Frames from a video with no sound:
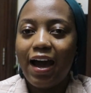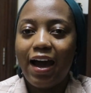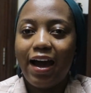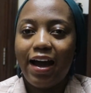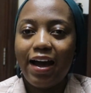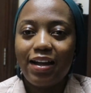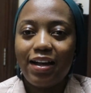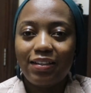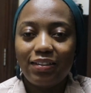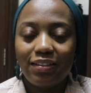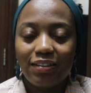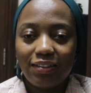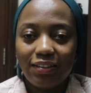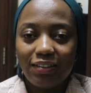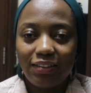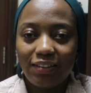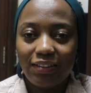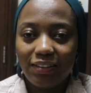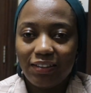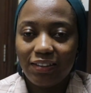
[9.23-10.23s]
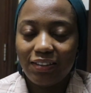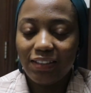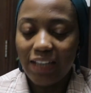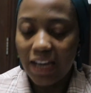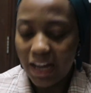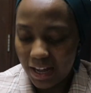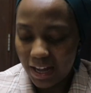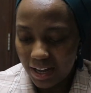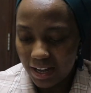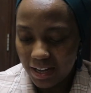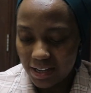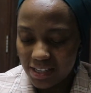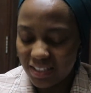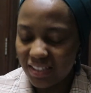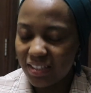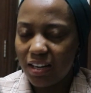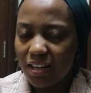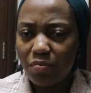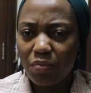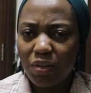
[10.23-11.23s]
And yeah,
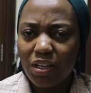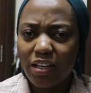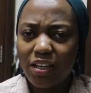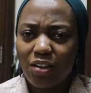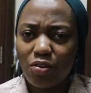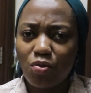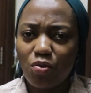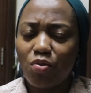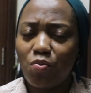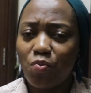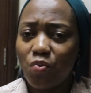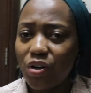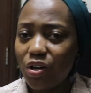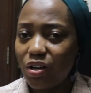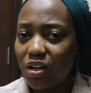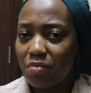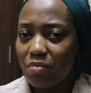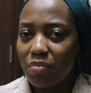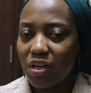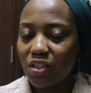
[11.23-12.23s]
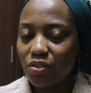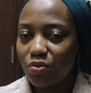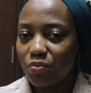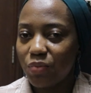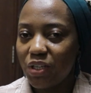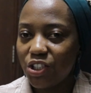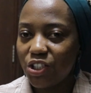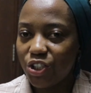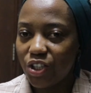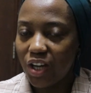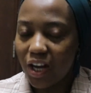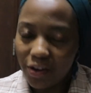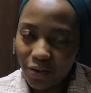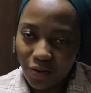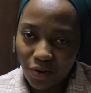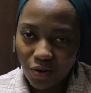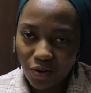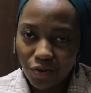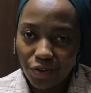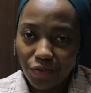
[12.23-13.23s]
assalamu alaikum, welcome back to my
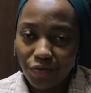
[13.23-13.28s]
channel.